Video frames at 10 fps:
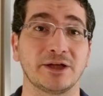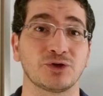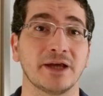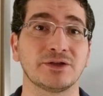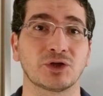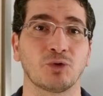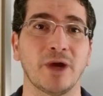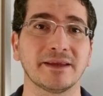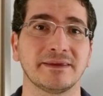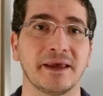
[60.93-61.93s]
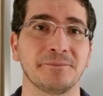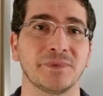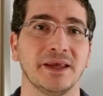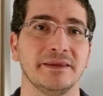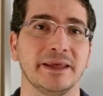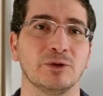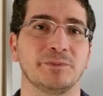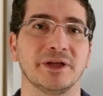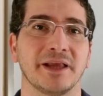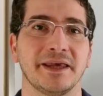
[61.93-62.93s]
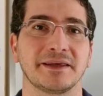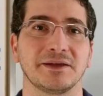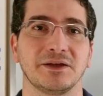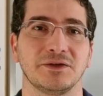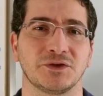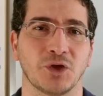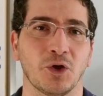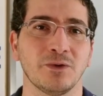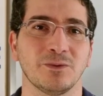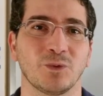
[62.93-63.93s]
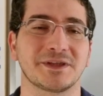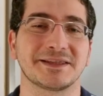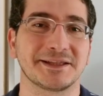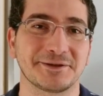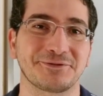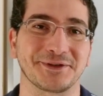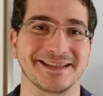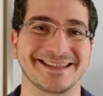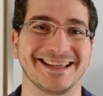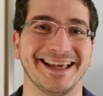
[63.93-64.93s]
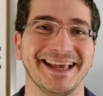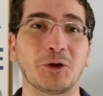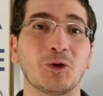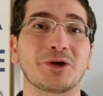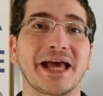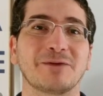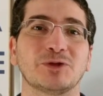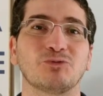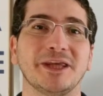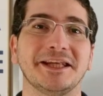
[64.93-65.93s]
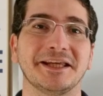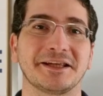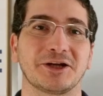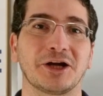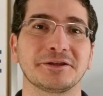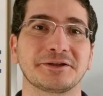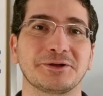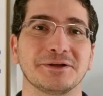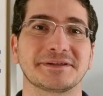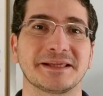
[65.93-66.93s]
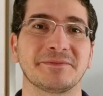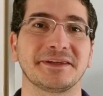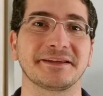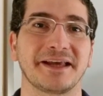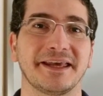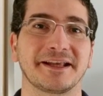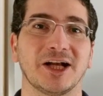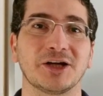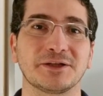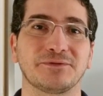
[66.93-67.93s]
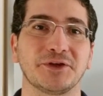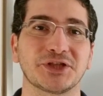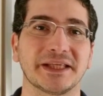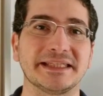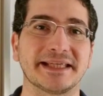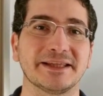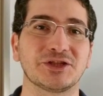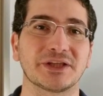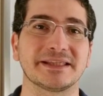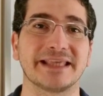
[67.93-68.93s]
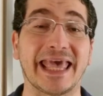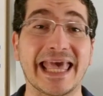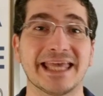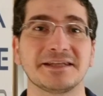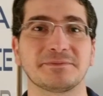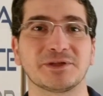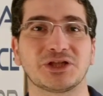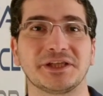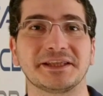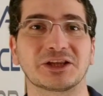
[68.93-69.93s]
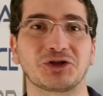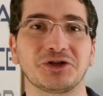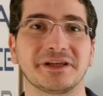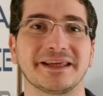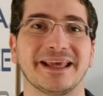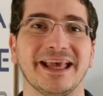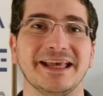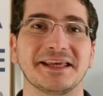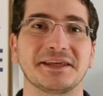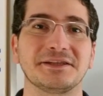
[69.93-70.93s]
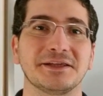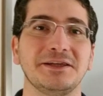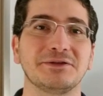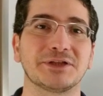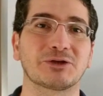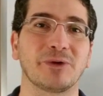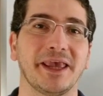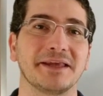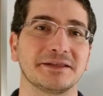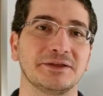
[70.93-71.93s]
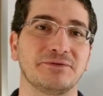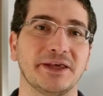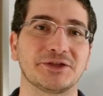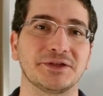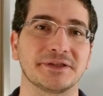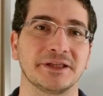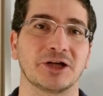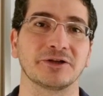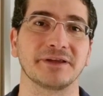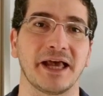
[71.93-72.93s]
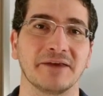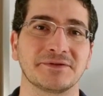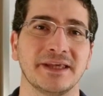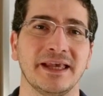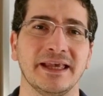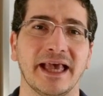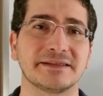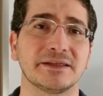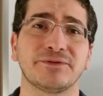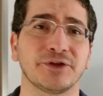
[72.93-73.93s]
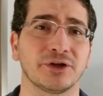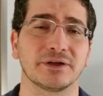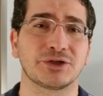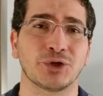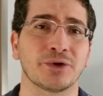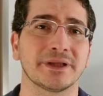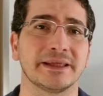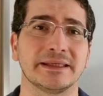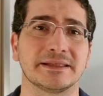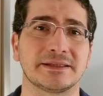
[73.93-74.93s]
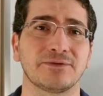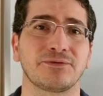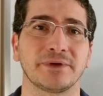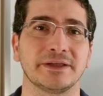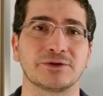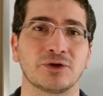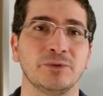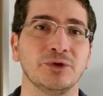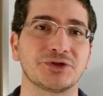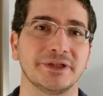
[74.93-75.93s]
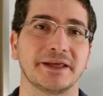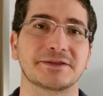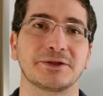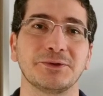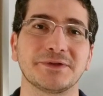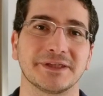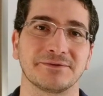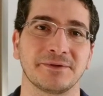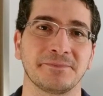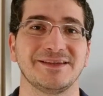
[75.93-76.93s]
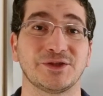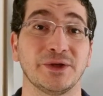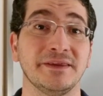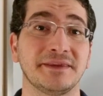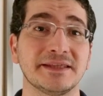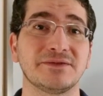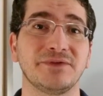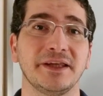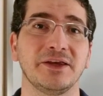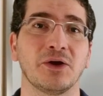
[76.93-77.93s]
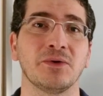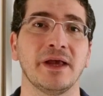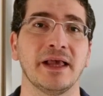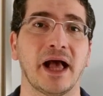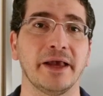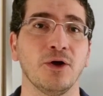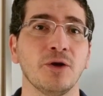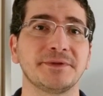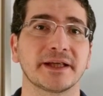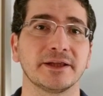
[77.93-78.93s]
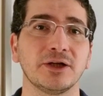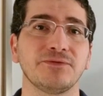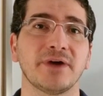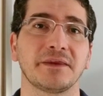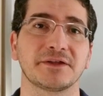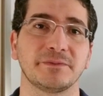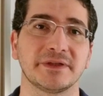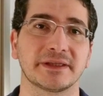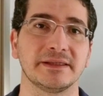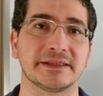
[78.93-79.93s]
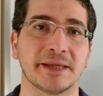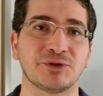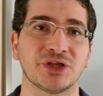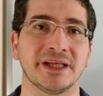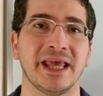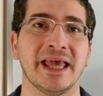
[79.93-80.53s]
I try to correct them, they would be like, so what's the difference? Or I would read in an article something like, artificial intelligence and machine learning continue to create innovations in our lives, as if they're totally different or mutually exclusive. So in this video, I hope to clarify this misconception